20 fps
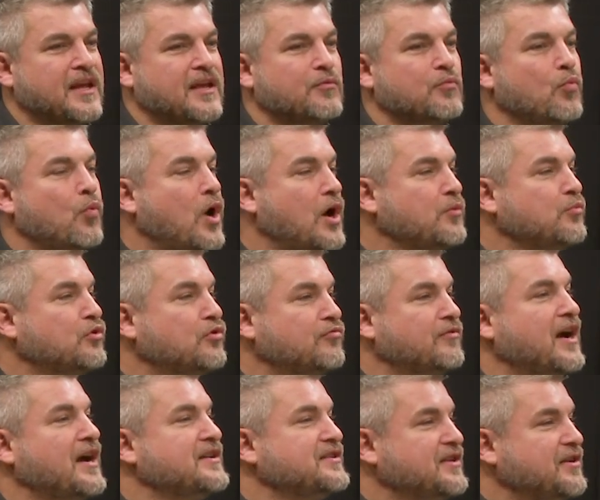One will
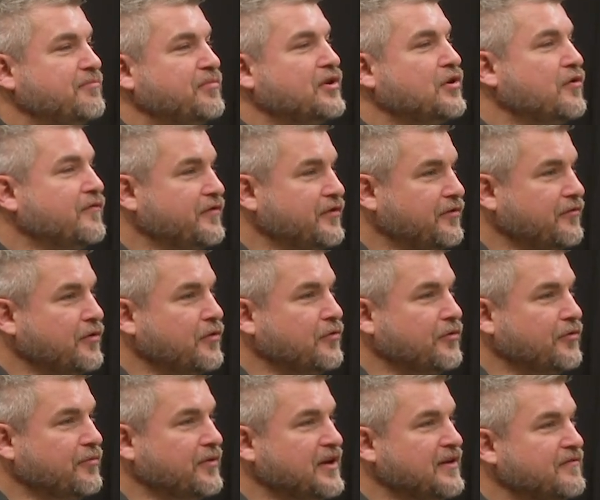rise up and overthrow
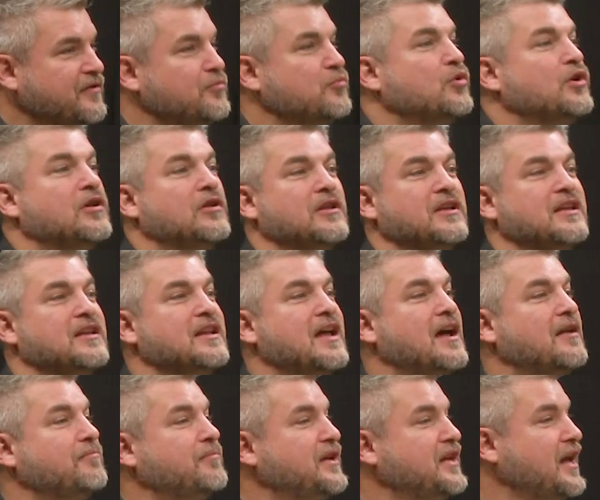3 of them. Will he
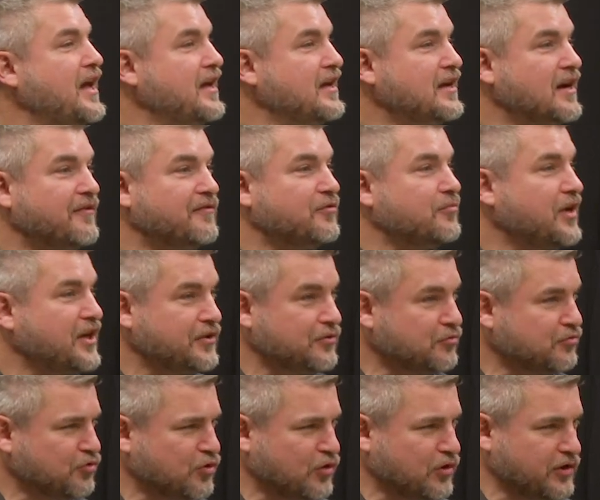not be a
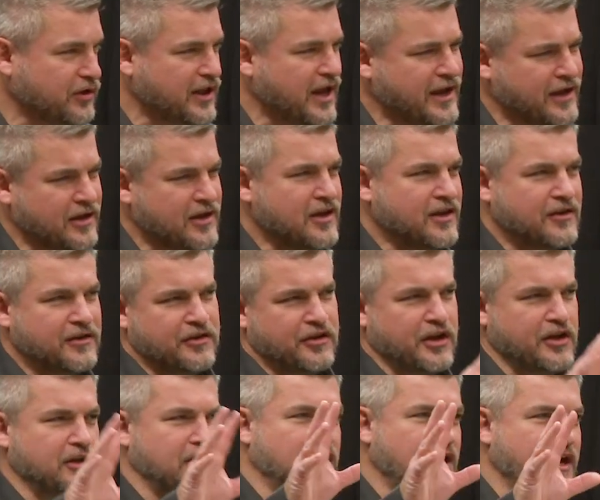governmental ruler like
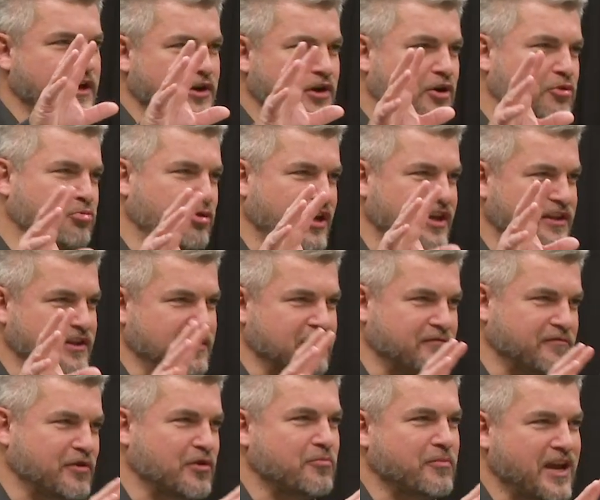Nicolae Carpathia
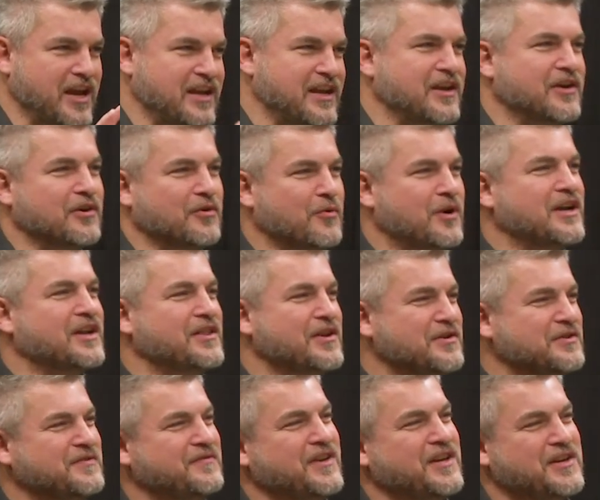of Romania or one of
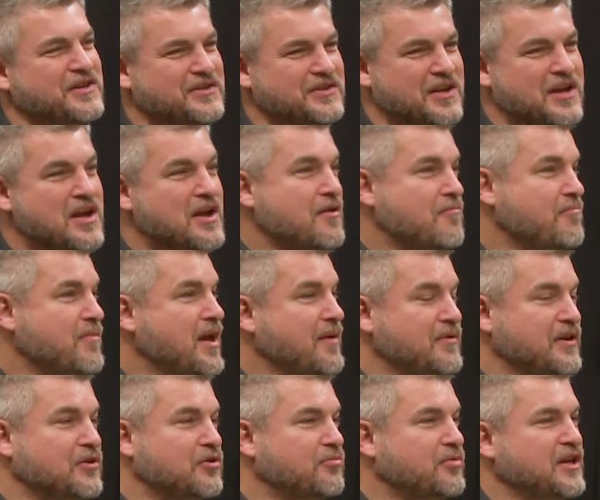those figures?
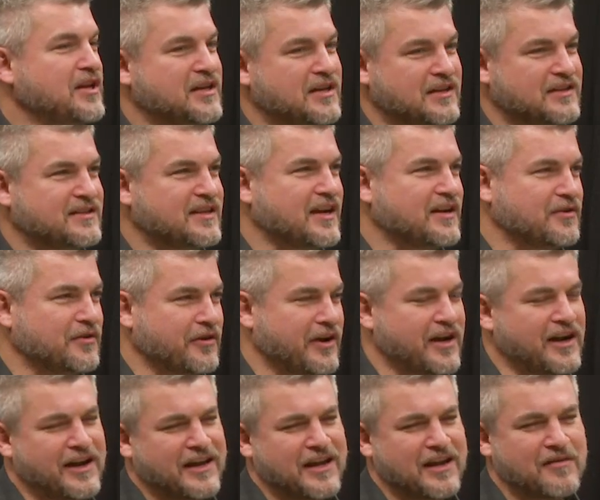Maybe he'll be a
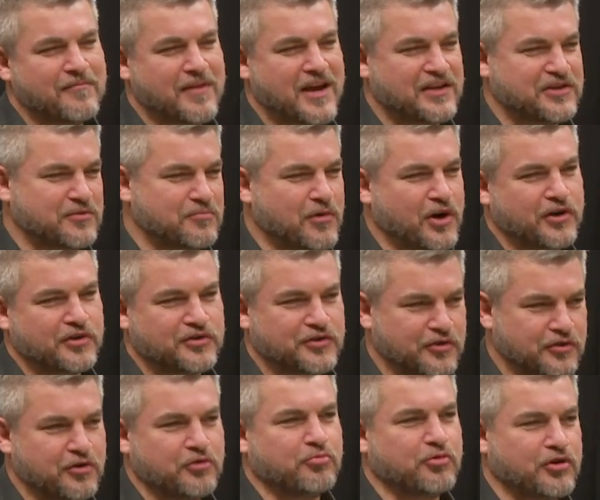technocrat. I can't imagine Mark
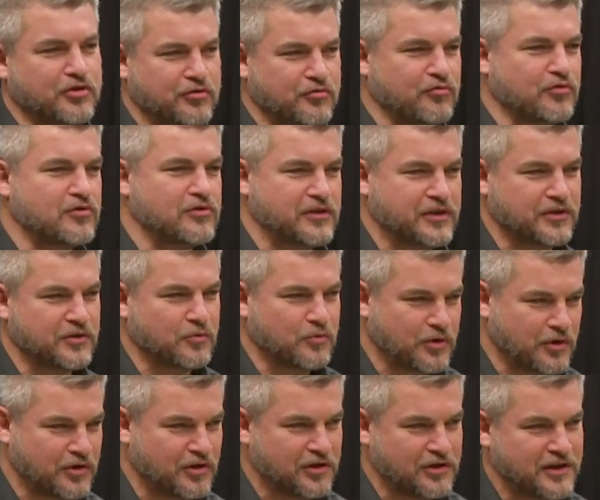Zuckerberg ruling the
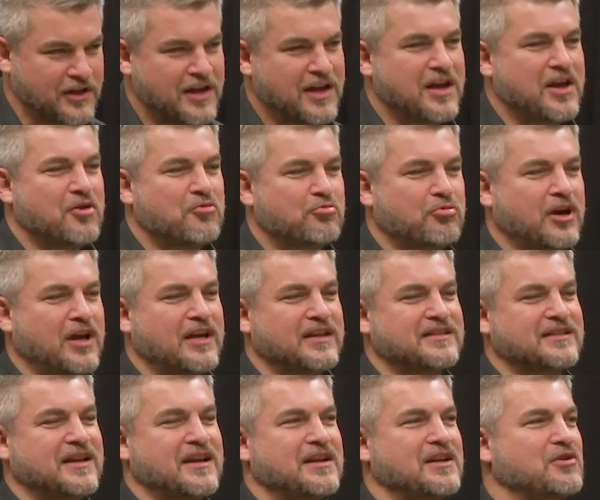world, but
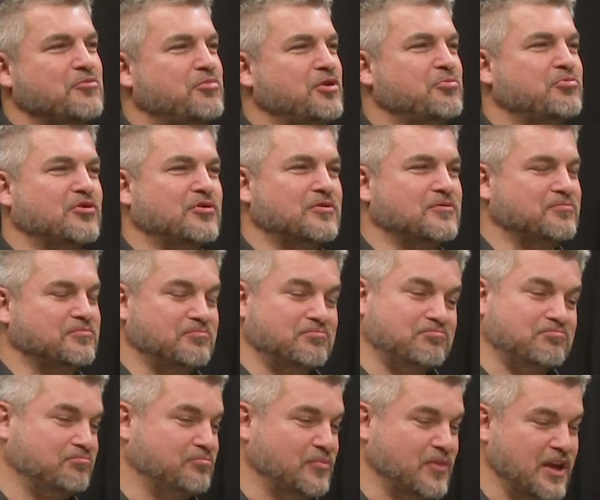people,
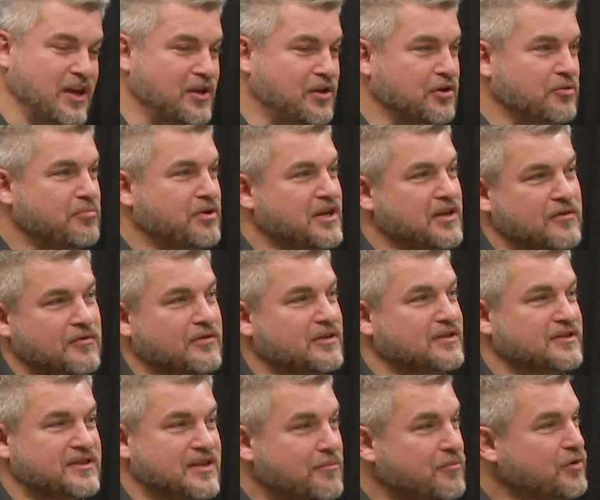it could be
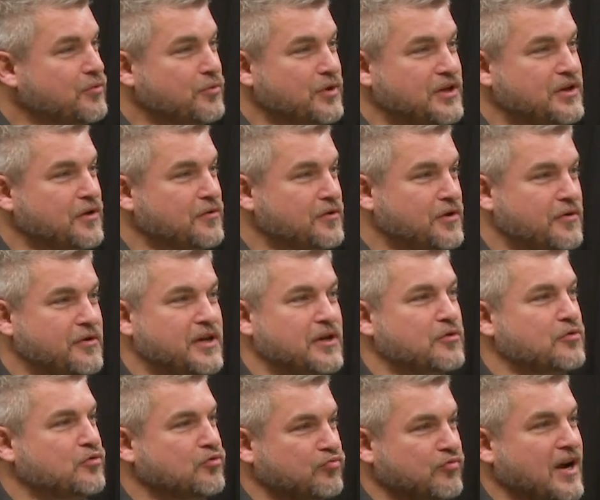someone we don't know yet
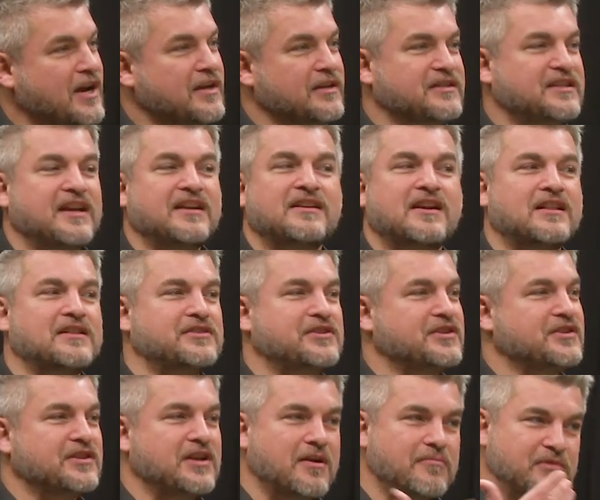who will
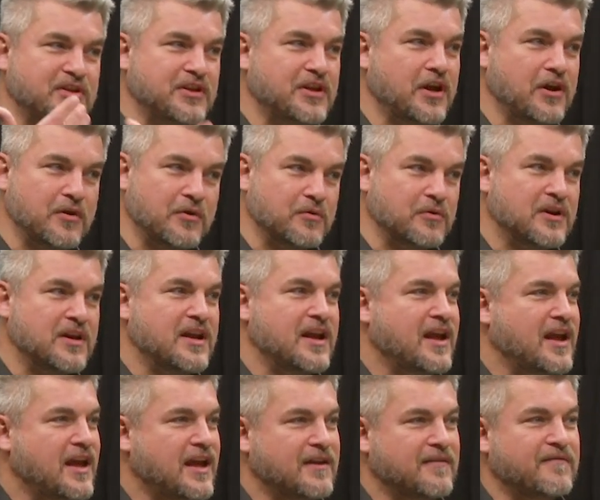technologies come and go,
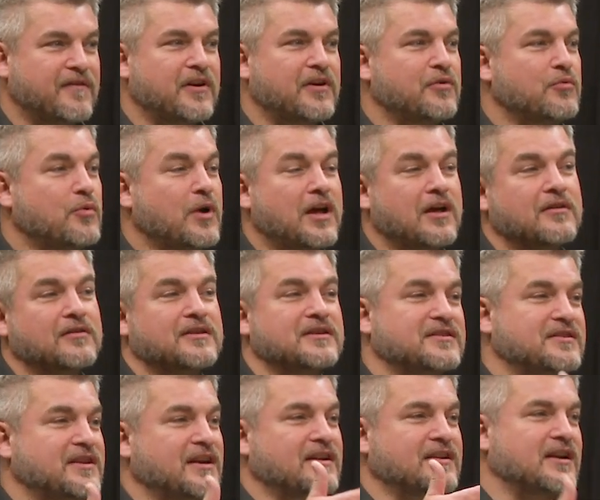and very well
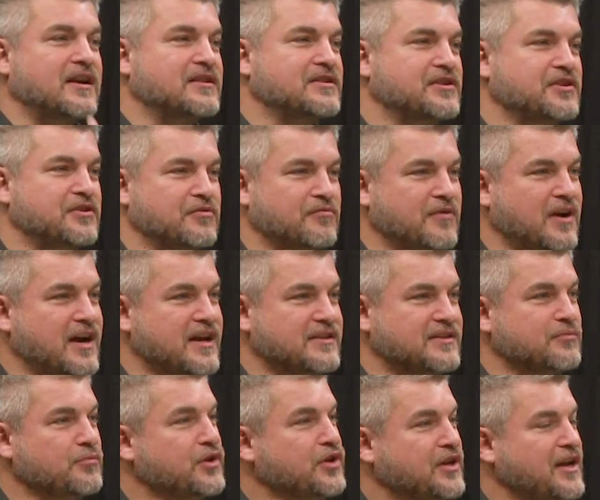this technology could rise
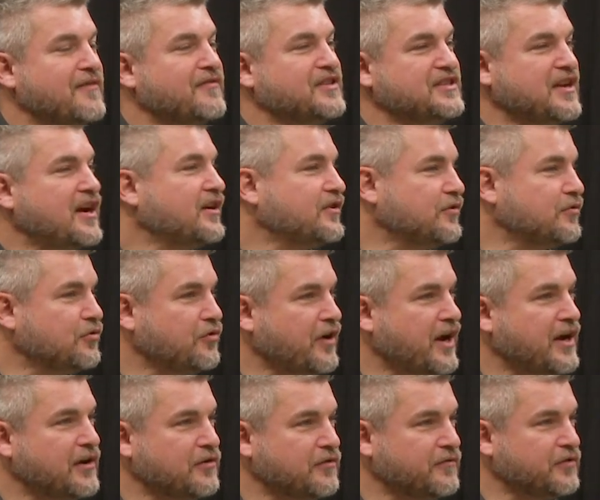and we could have a
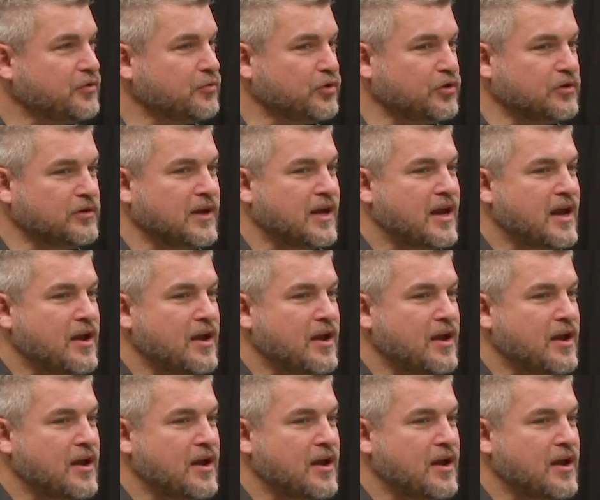technocrat over the world.